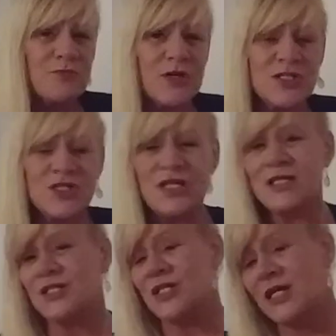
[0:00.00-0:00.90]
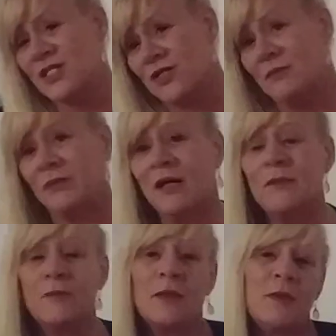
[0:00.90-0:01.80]
British legislation and blah,
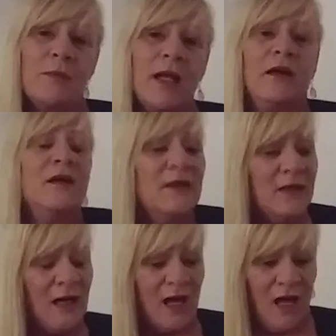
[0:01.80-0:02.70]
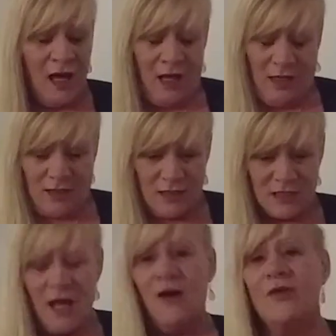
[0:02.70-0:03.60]
blah, blah, blah, blah.
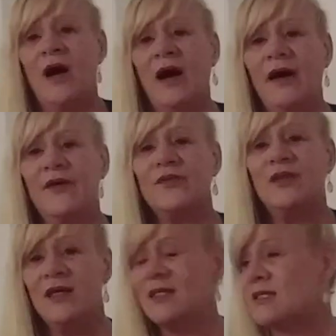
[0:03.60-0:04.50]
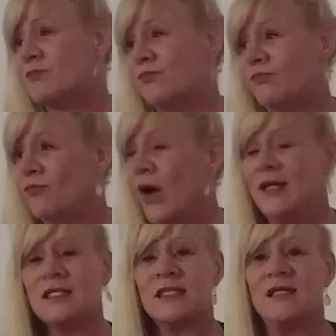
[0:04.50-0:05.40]
So these
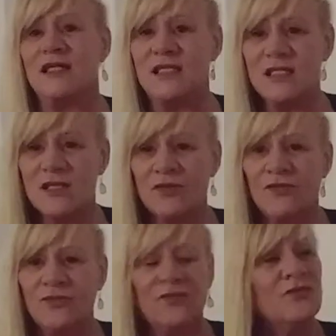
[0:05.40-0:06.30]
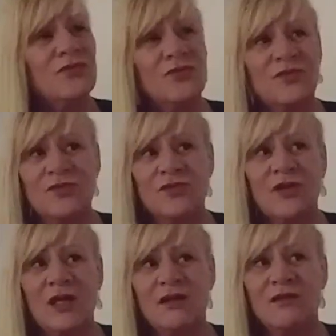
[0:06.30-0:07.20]
wasters,
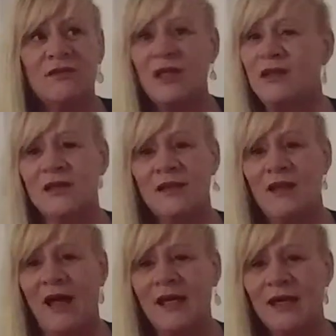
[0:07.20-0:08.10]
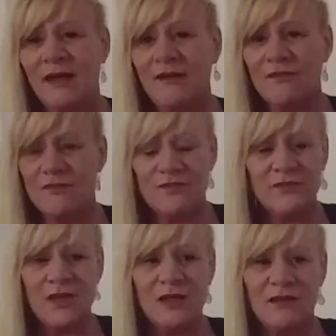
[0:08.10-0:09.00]
they didn't like it.
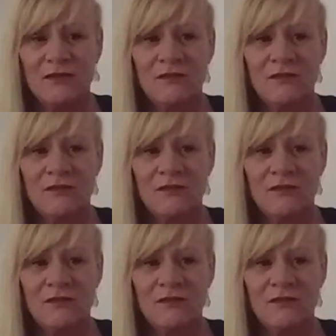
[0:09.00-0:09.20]
They